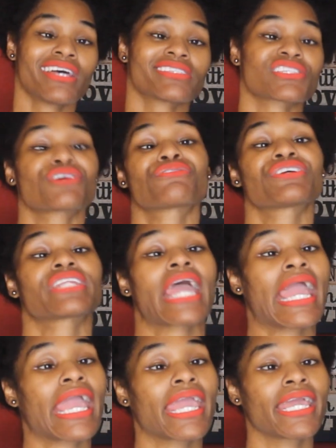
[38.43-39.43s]
suffered
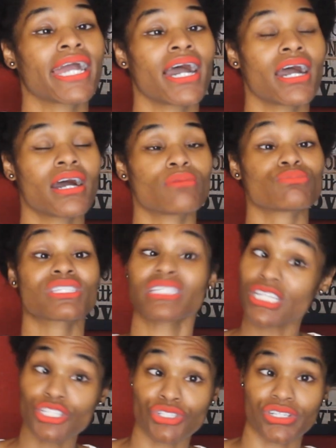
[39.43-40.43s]
a um,
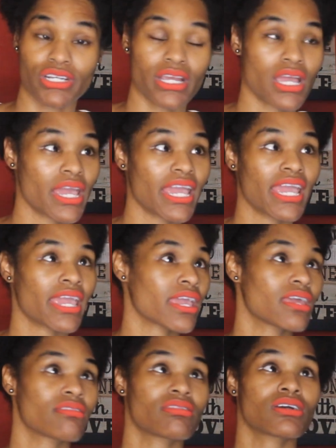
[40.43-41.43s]
seizure
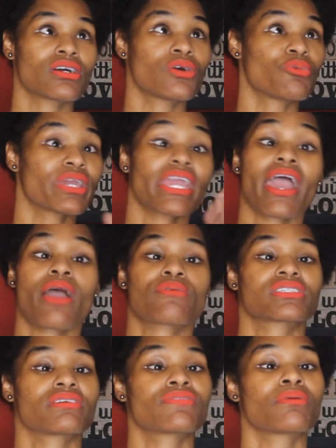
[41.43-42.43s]
in the wee
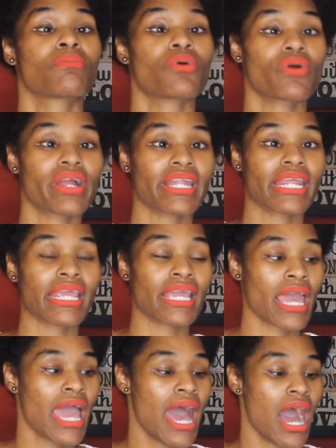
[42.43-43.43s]
hours of the morning,